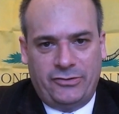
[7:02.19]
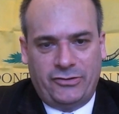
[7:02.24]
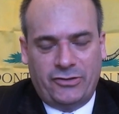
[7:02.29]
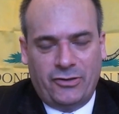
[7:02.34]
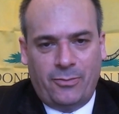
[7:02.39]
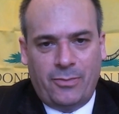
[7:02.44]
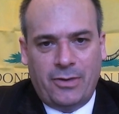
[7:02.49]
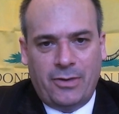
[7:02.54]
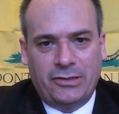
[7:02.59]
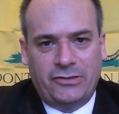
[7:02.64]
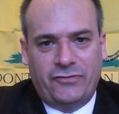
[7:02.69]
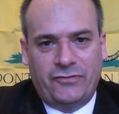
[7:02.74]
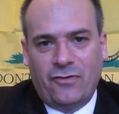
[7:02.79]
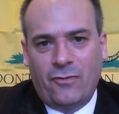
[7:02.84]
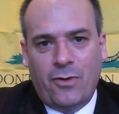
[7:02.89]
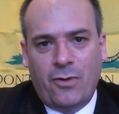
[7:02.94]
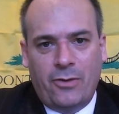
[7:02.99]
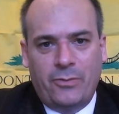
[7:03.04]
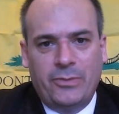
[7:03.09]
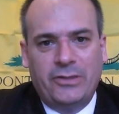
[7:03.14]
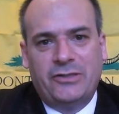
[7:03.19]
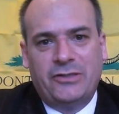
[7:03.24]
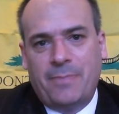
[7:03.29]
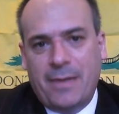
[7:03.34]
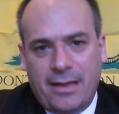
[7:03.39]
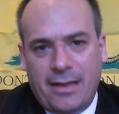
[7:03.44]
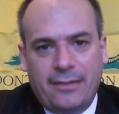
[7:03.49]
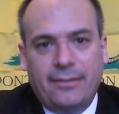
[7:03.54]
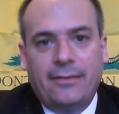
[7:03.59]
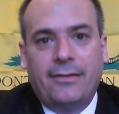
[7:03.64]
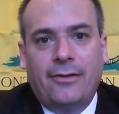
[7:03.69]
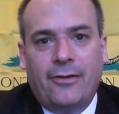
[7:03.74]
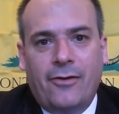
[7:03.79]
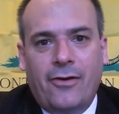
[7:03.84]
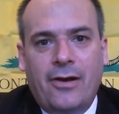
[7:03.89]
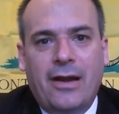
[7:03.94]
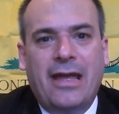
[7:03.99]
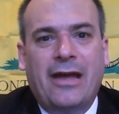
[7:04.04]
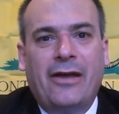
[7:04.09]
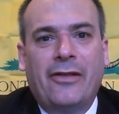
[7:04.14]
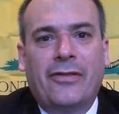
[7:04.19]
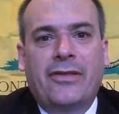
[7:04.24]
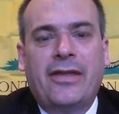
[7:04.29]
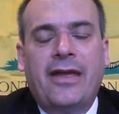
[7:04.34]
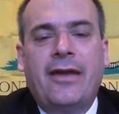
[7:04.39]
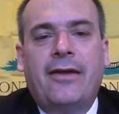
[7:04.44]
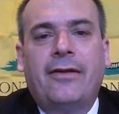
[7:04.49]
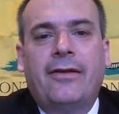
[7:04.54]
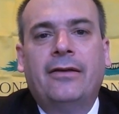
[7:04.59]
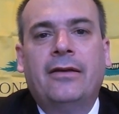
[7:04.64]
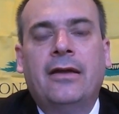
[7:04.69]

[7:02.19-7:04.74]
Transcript: so much for what we spend on healthcare